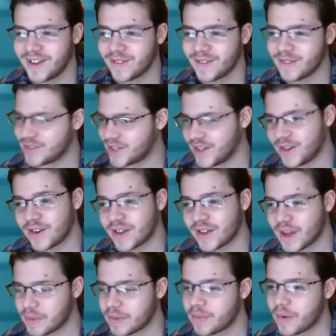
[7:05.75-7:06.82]
We've seen it on a
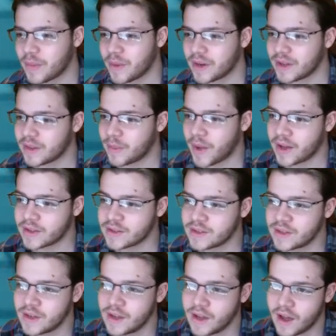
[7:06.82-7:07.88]
couple of Pokemon in the past,
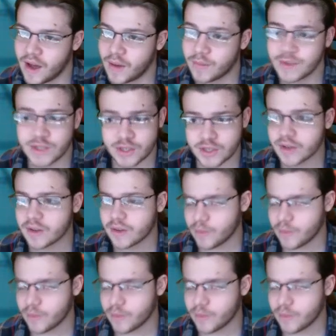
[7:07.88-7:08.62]
which is good.